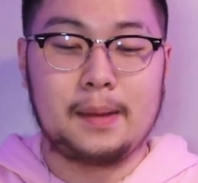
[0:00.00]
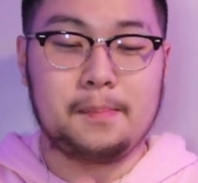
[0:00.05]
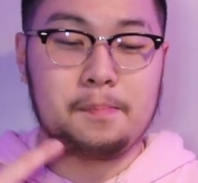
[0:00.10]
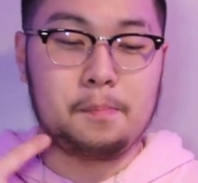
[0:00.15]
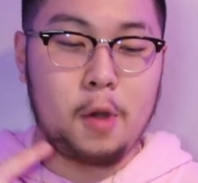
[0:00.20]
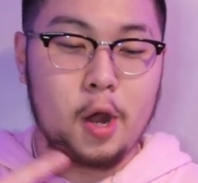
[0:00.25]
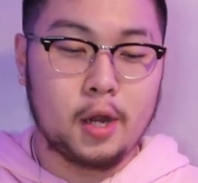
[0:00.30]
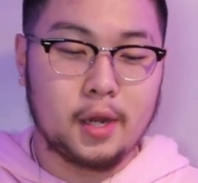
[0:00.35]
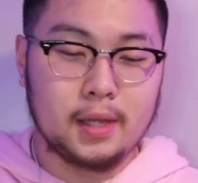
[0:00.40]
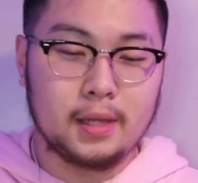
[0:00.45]
I'm
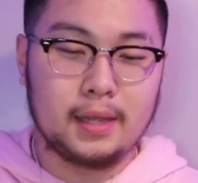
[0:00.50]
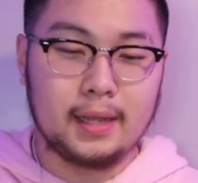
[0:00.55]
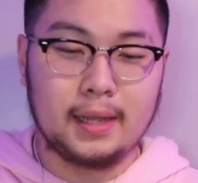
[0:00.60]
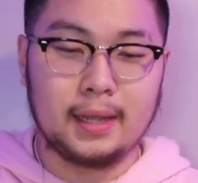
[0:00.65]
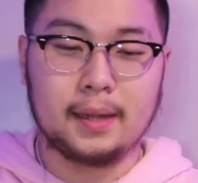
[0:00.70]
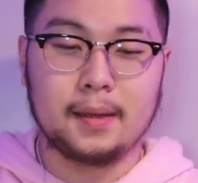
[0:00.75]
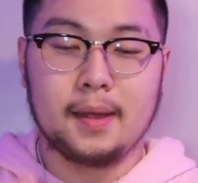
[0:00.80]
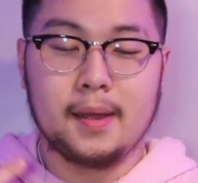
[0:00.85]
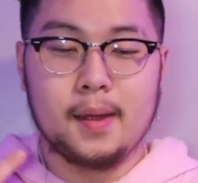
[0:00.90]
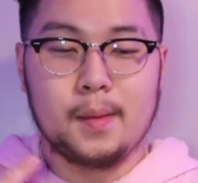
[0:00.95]

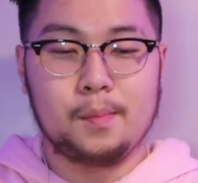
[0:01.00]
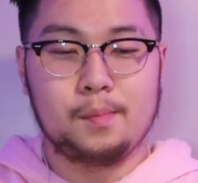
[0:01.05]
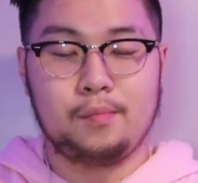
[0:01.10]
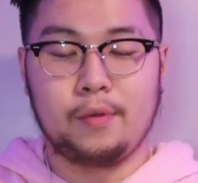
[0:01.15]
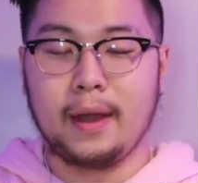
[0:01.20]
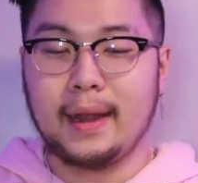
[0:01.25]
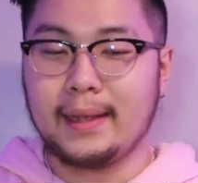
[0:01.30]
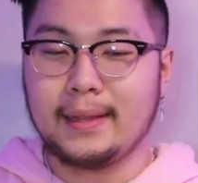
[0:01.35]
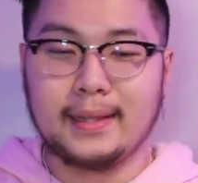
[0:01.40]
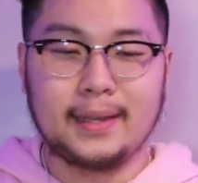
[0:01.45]
marketing,
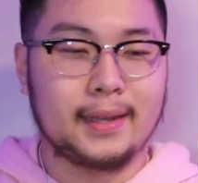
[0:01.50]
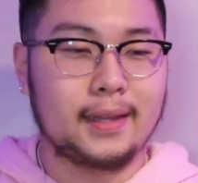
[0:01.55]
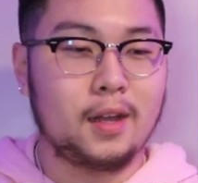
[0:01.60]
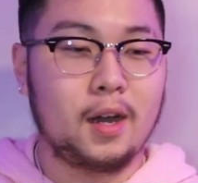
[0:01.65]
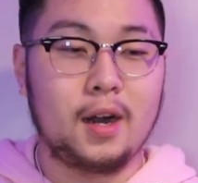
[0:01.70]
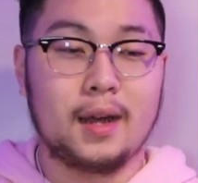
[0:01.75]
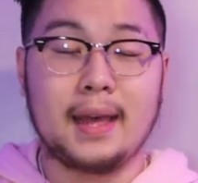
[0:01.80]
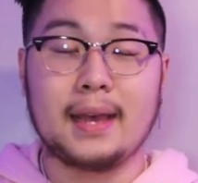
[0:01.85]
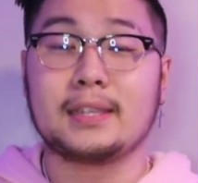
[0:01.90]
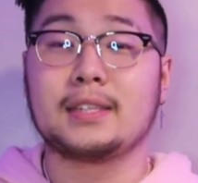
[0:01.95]
branding, and
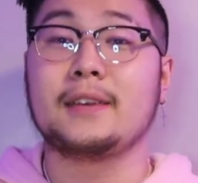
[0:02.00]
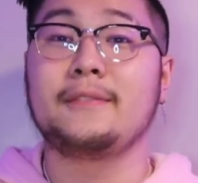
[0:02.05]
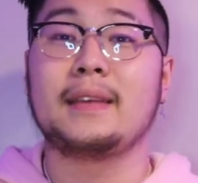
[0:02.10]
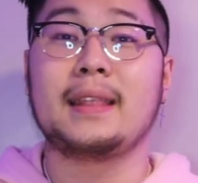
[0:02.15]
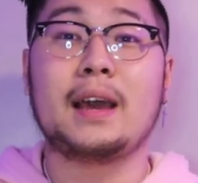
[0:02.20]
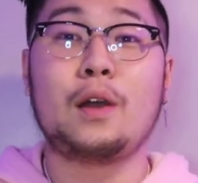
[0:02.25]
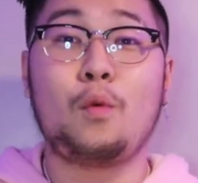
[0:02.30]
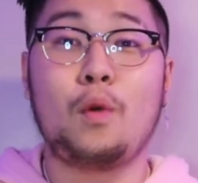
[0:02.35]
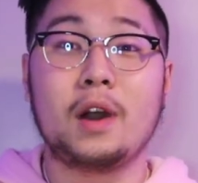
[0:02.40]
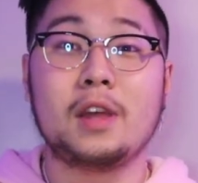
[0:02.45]
all that stuff,
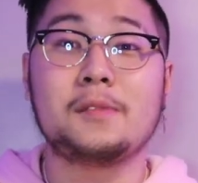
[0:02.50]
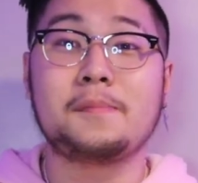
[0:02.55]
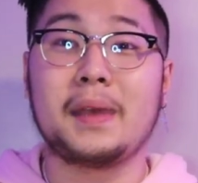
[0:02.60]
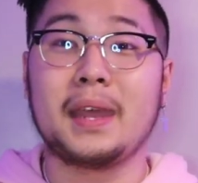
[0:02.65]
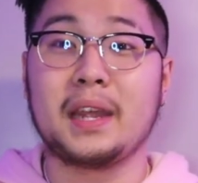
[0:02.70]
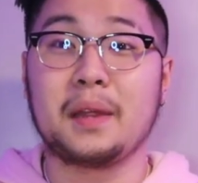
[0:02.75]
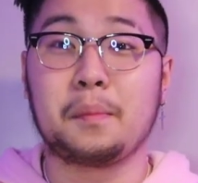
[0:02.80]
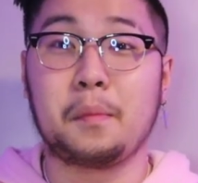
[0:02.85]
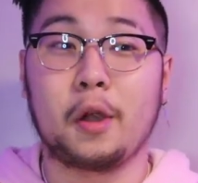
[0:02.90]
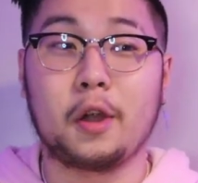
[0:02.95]
and I want to
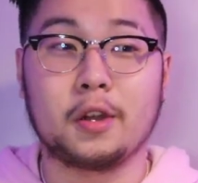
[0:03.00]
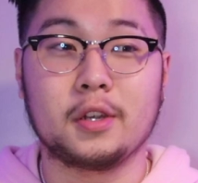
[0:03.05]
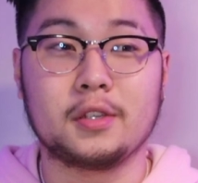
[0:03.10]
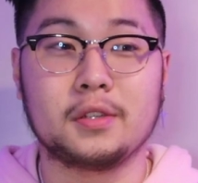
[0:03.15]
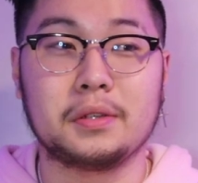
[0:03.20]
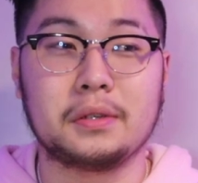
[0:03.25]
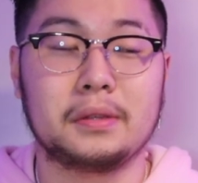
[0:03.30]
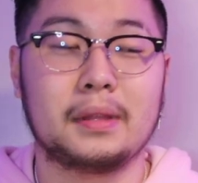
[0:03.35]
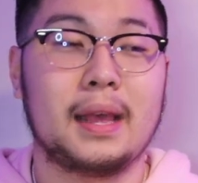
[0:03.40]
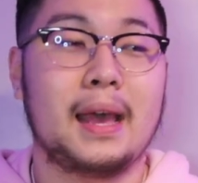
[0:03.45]
make
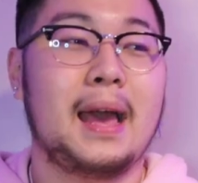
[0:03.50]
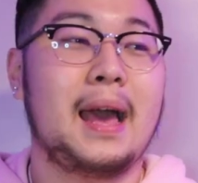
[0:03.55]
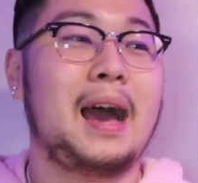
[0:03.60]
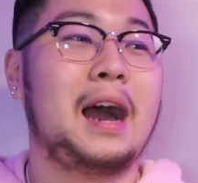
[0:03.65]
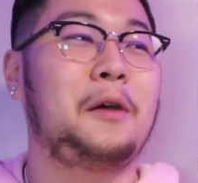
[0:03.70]
merch soon.